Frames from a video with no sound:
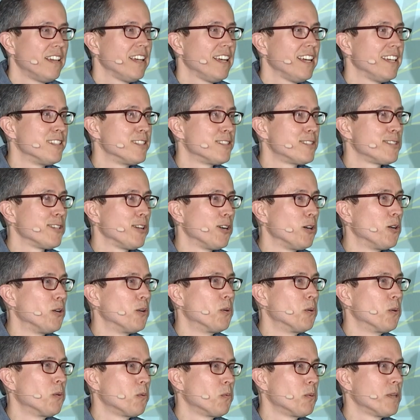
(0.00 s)
And
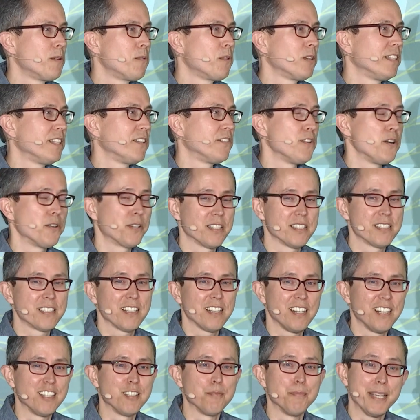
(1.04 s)
so we really focus
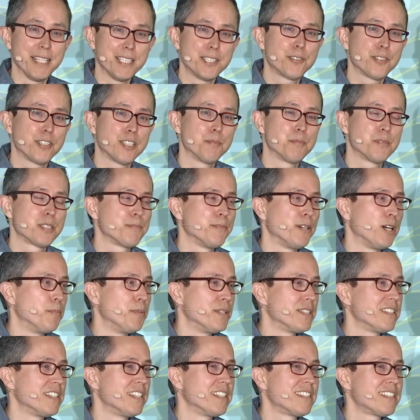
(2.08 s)
on mainstream small
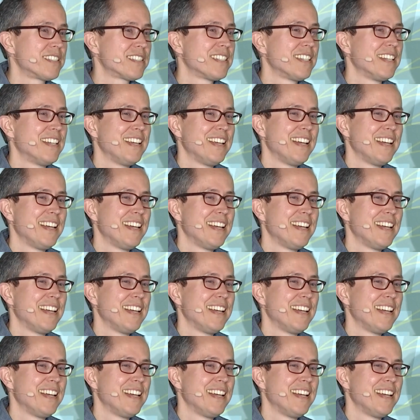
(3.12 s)
business.